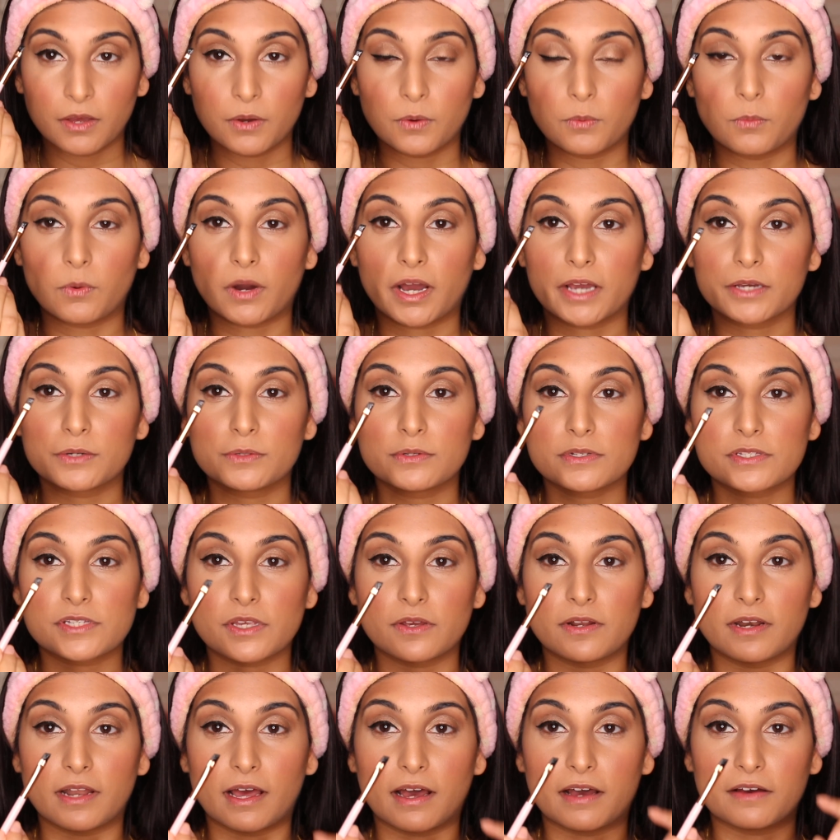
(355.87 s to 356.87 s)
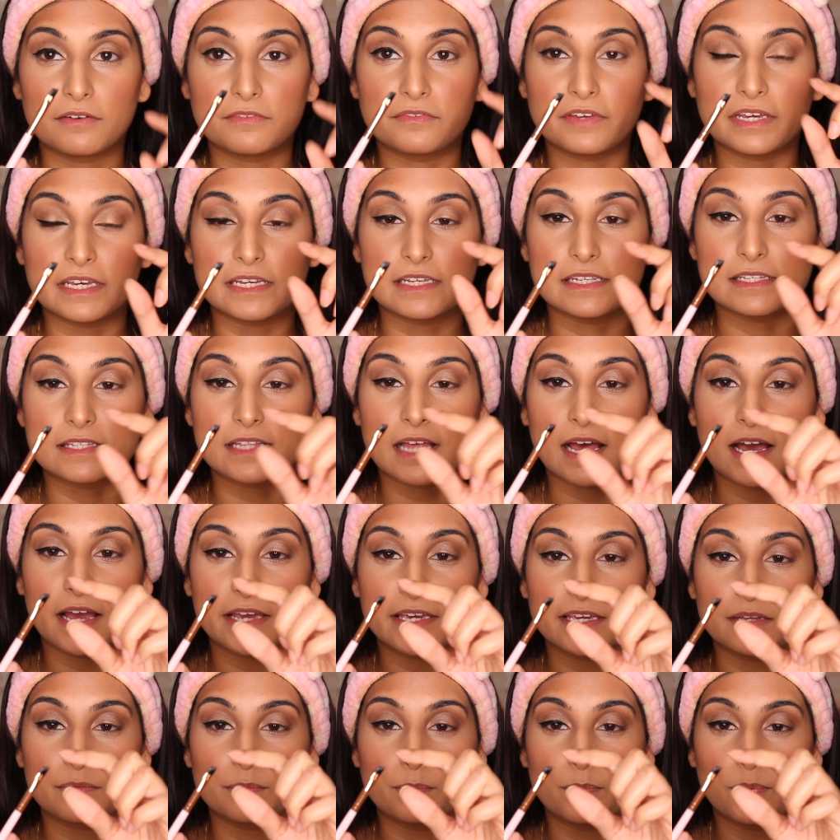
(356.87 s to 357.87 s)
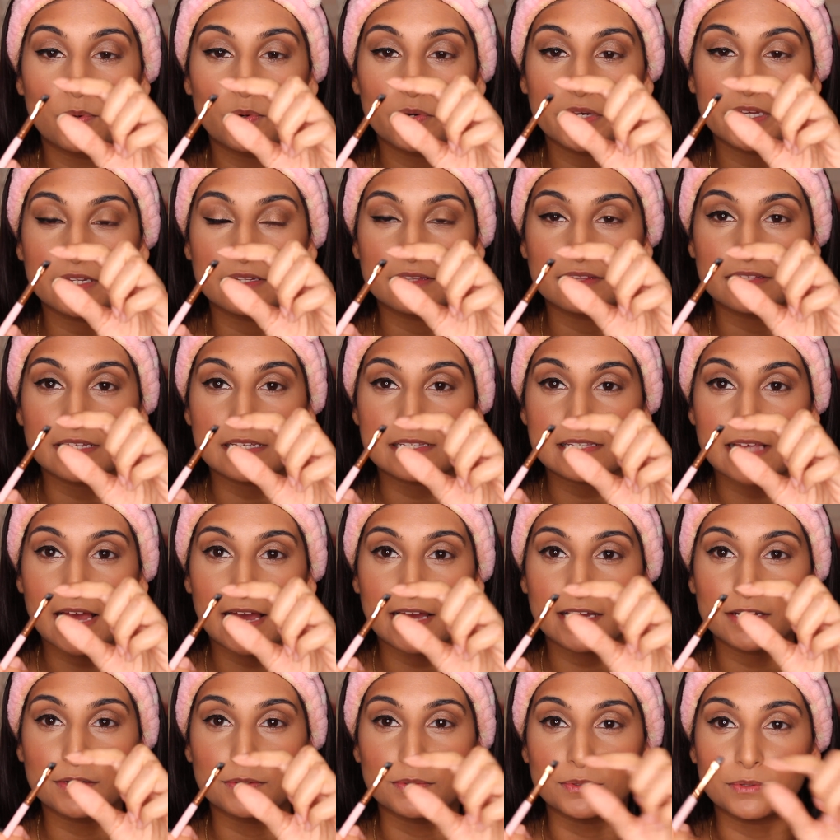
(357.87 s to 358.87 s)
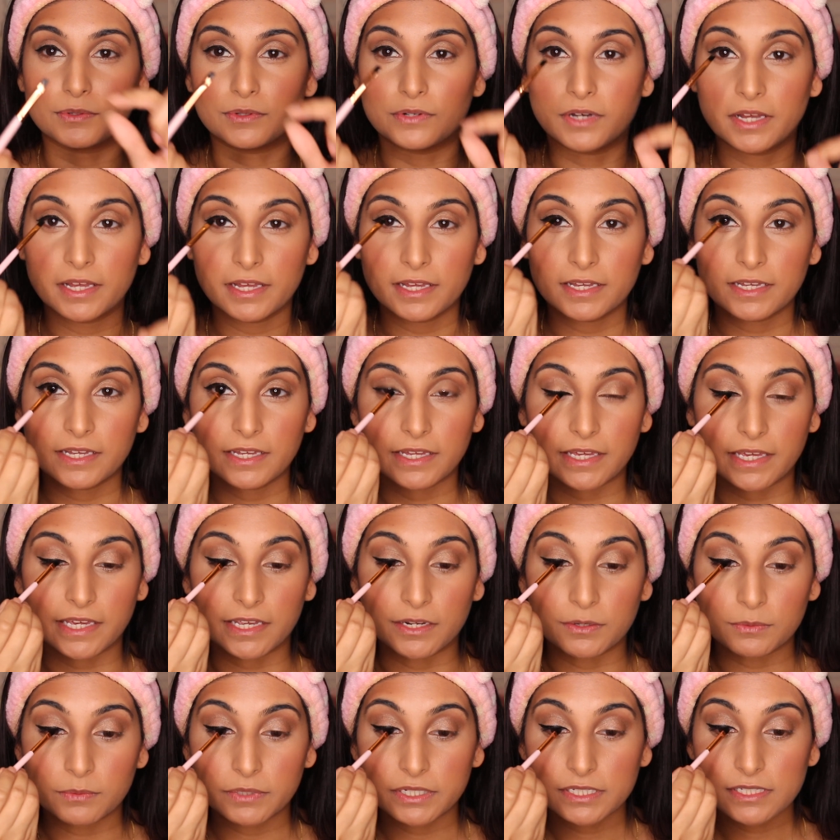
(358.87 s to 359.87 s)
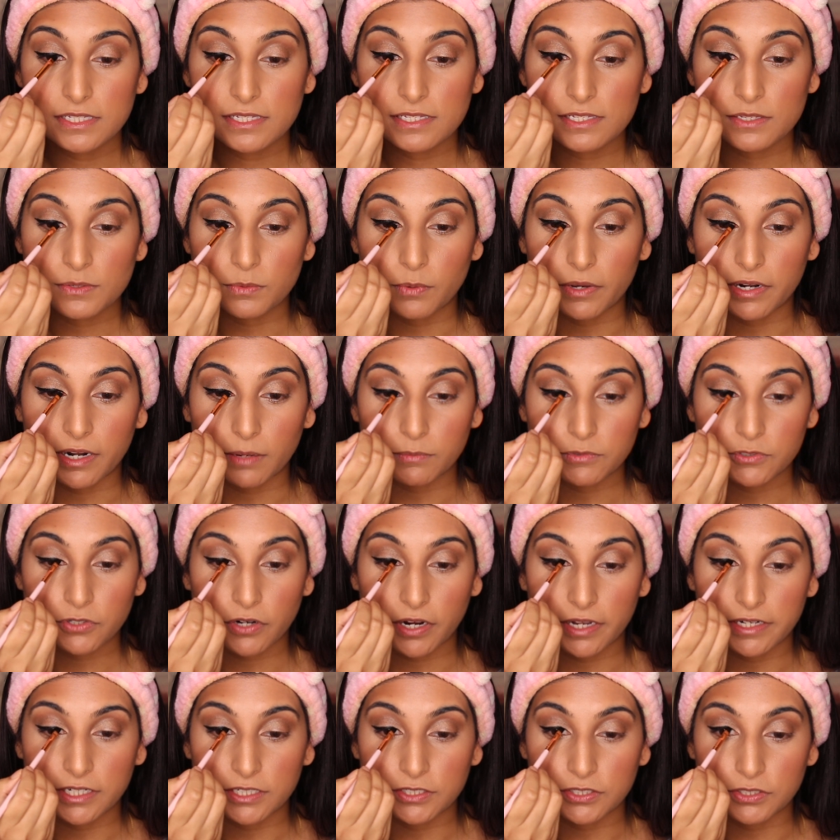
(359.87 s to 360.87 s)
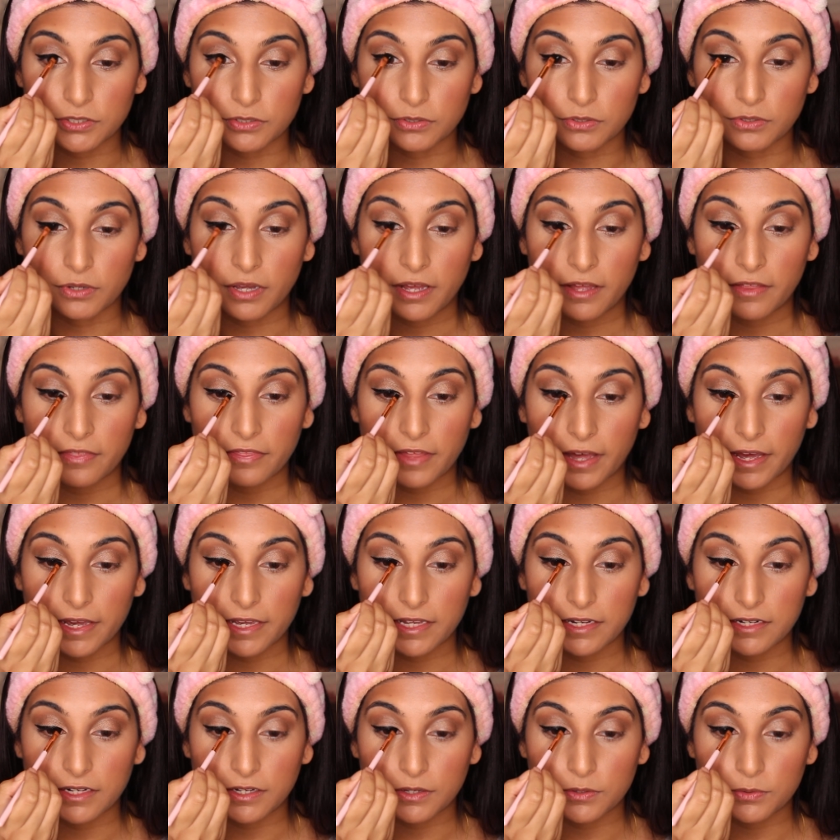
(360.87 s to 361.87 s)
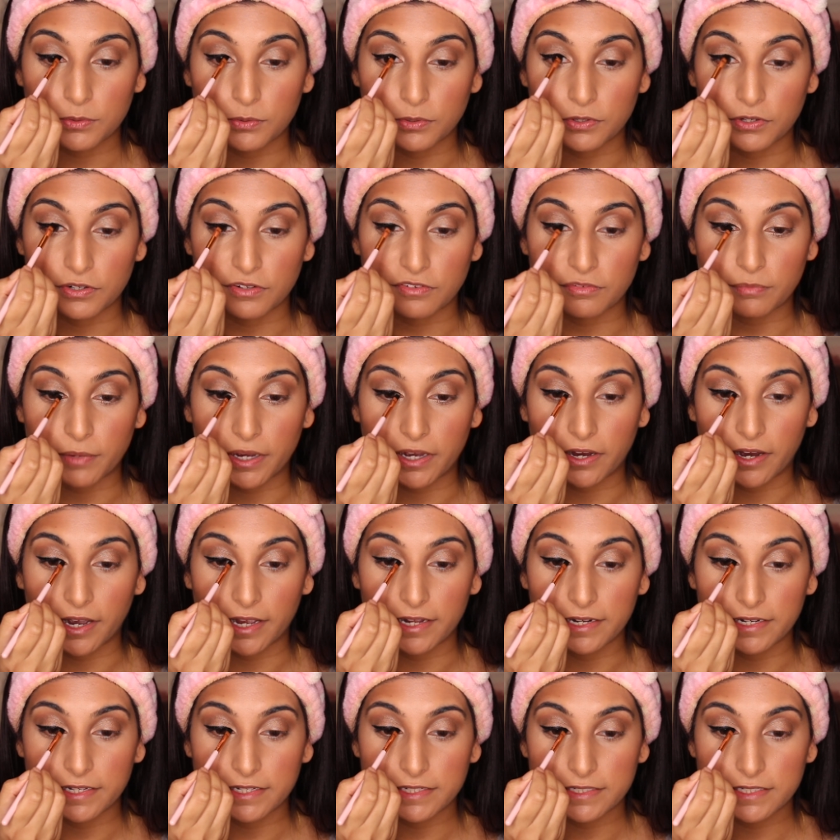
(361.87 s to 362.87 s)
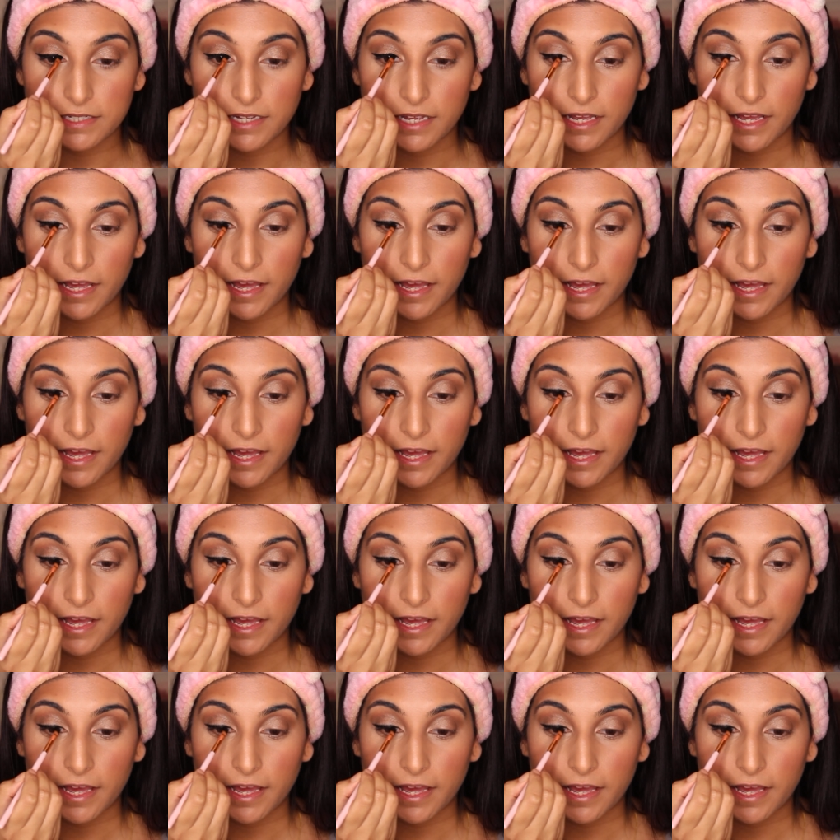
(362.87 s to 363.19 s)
What I also love is that I can point this angle inwards when I'm trying to do that inner corner of my eyelid,